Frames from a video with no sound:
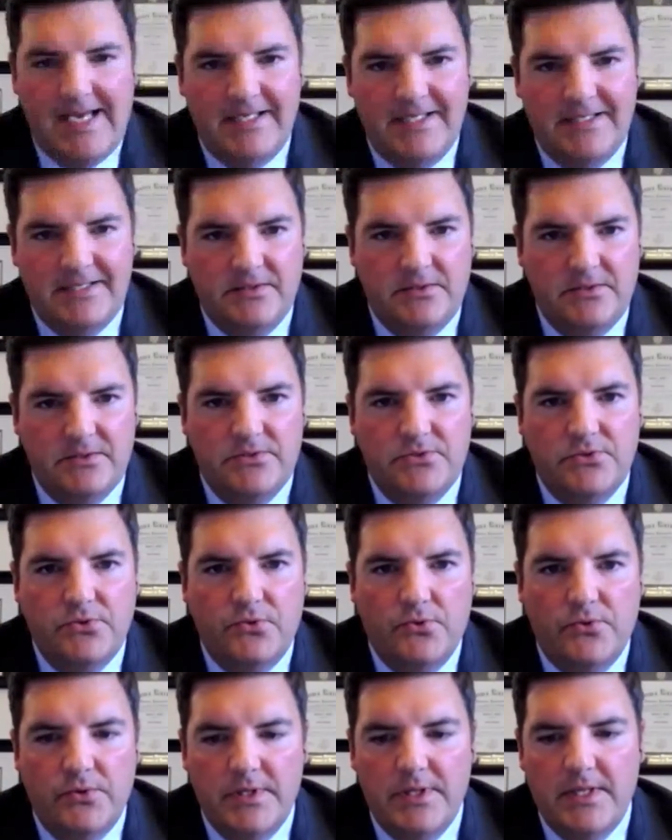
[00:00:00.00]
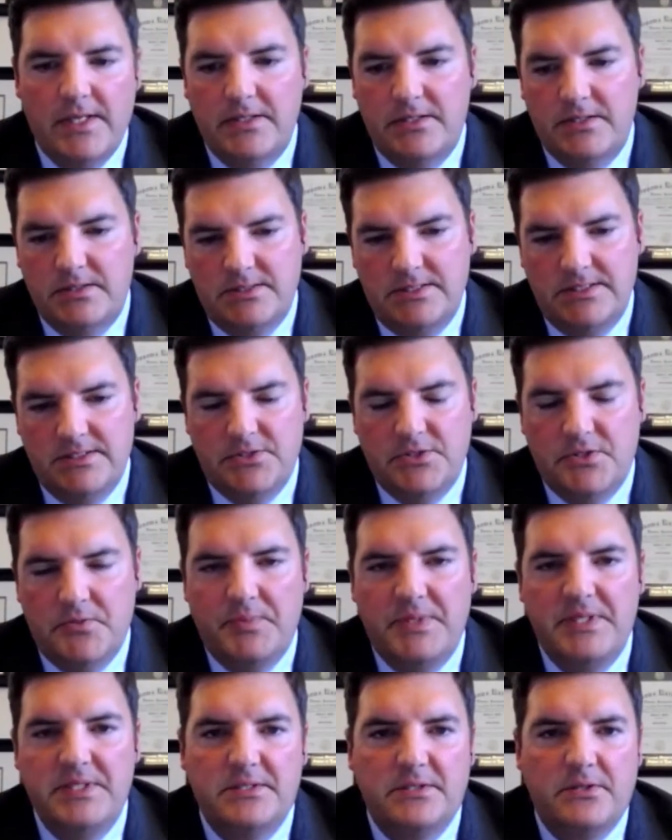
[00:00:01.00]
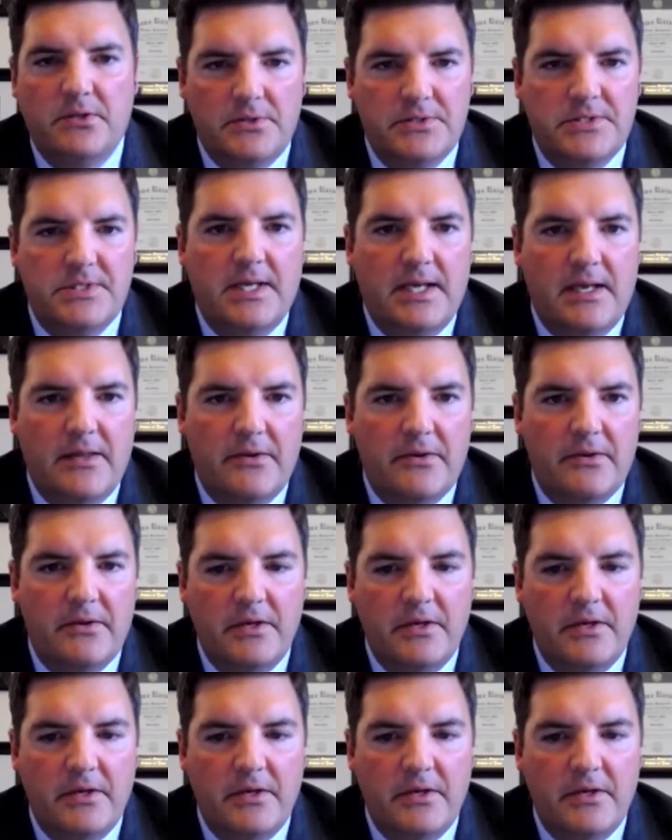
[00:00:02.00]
into the story, then it's easier to piece it all together.